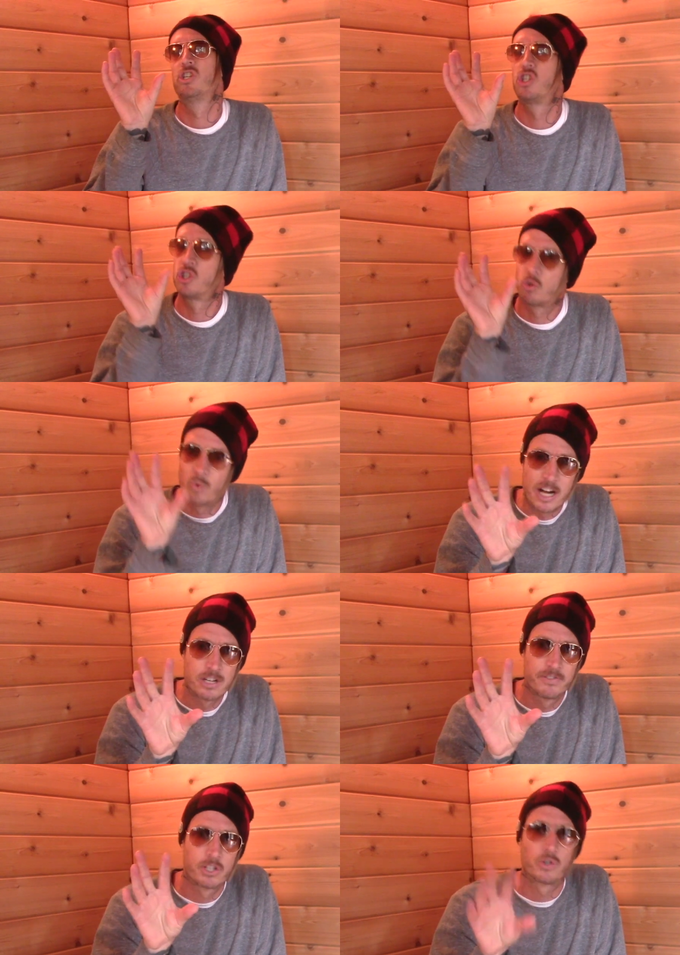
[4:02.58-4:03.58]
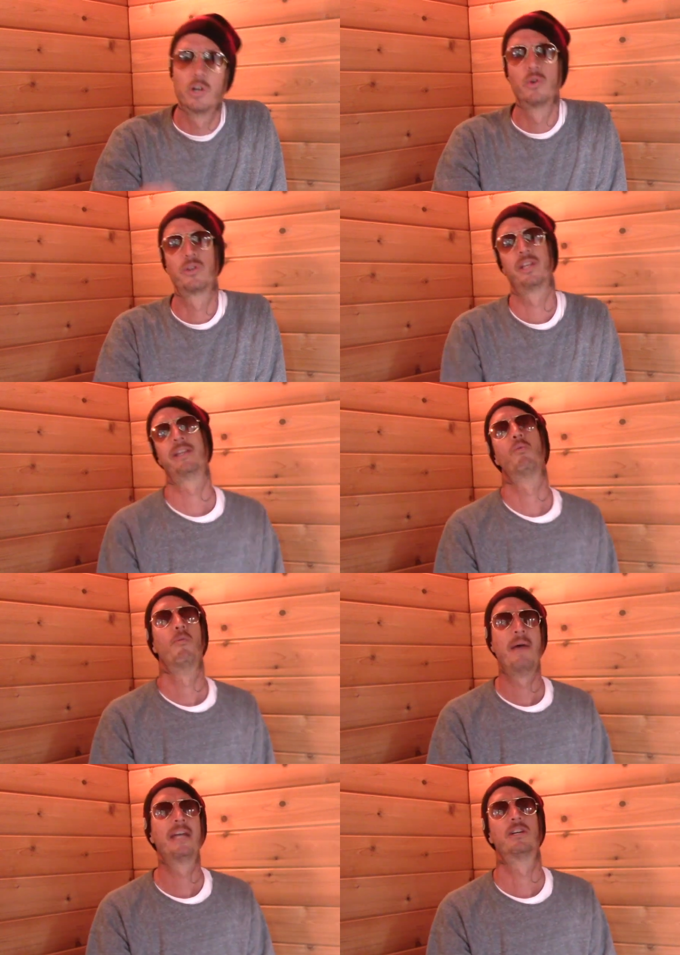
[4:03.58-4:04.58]
stretch of the truth that will
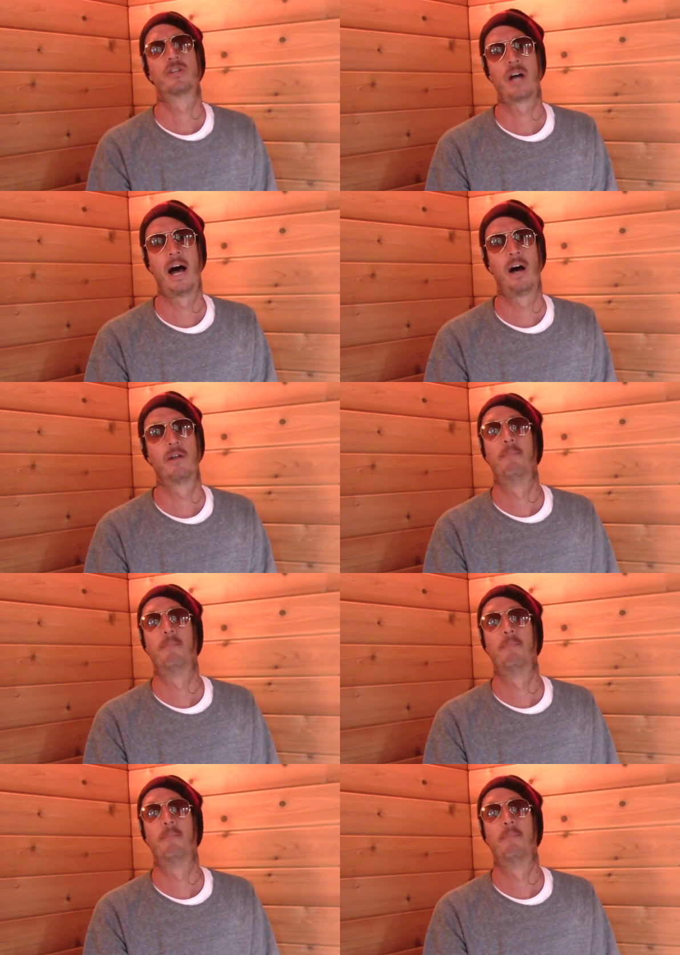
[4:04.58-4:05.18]
make your child